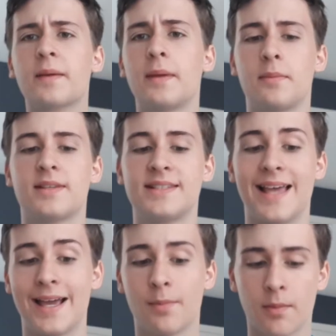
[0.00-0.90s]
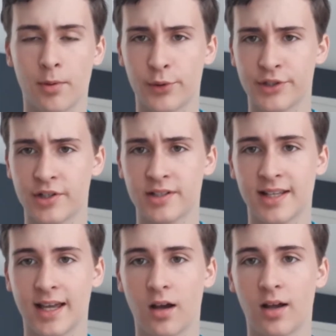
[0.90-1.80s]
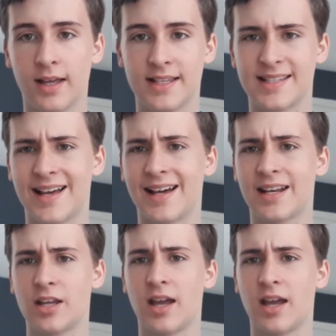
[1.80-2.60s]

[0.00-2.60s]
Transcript: The thing people say about posters is that